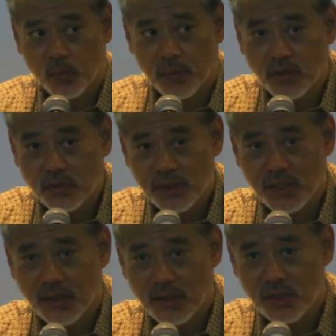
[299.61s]

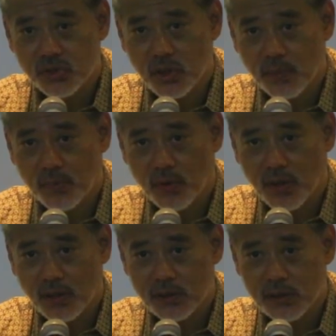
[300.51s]
producing industrial
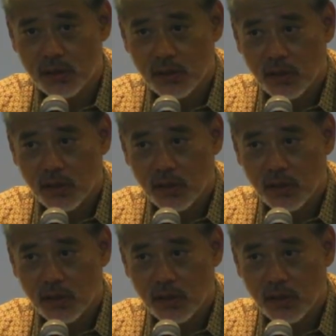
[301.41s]
products